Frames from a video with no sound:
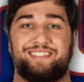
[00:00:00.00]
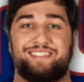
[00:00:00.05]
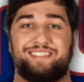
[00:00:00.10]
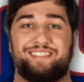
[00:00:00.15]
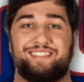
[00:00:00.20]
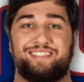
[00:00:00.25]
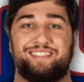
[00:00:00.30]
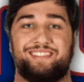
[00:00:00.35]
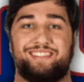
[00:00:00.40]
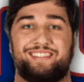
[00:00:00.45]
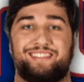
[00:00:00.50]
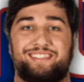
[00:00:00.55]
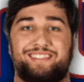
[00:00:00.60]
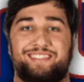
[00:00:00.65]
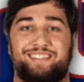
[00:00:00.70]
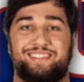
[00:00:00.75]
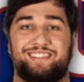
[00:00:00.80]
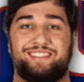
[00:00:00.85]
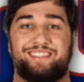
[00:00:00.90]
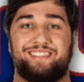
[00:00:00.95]

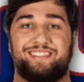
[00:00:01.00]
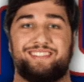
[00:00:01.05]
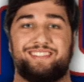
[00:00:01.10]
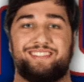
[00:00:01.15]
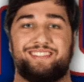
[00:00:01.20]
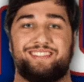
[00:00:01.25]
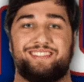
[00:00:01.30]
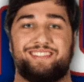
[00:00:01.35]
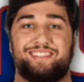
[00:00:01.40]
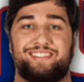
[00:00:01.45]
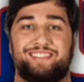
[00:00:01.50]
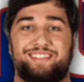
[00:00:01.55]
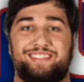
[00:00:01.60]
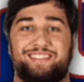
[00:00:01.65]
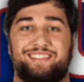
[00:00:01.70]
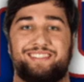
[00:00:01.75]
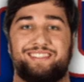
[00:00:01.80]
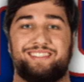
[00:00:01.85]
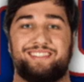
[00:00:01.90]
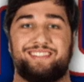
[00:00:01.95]

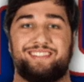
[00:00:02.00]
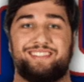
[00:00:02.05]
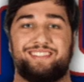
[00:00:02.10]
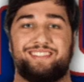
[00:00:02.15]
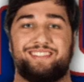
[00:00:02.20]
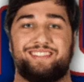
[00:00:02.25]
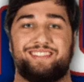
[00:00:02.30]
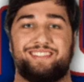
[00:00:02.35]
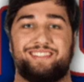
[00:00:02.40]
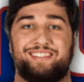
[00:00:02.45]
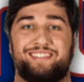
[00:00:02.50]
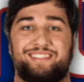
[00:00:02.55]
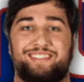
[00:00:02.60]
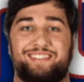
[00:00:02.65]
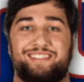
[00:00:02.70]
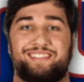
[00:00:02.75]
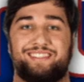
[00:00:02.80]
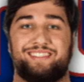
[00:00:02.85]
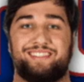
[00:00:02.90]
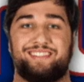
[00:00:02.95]

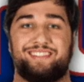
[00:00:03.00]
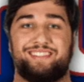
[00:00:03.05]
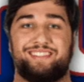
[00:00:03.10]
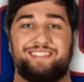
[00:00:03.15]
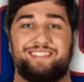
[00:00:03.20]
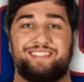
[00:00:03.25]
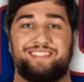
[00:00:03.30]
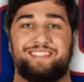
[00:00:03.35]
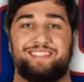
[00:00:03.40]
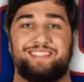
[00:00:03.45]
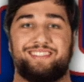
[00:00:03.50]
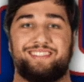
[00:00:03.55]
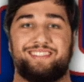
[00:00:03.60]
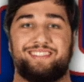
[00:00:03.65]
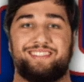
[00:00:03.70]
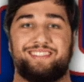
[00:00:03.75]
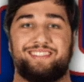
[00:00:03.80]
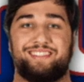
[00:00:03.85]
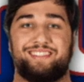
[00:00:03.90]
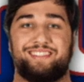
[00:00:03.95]

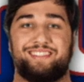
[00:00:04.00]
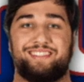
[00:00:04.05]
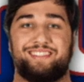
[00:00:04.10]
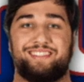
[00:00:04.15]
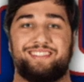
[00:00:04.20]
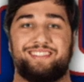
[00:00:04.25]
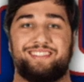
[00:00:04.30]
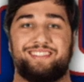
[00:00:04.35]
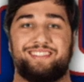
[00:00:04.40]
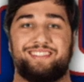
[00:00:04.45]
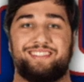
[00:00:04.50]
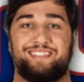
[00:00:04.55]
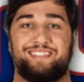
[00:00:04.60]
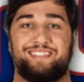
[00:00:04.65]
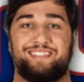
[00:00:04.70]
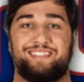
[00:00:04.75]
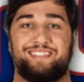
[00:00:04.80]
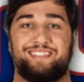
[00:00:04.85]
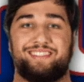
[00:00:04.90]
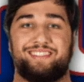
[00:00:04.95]

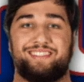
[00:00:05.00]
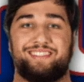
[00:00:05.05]
This person isn't speaking.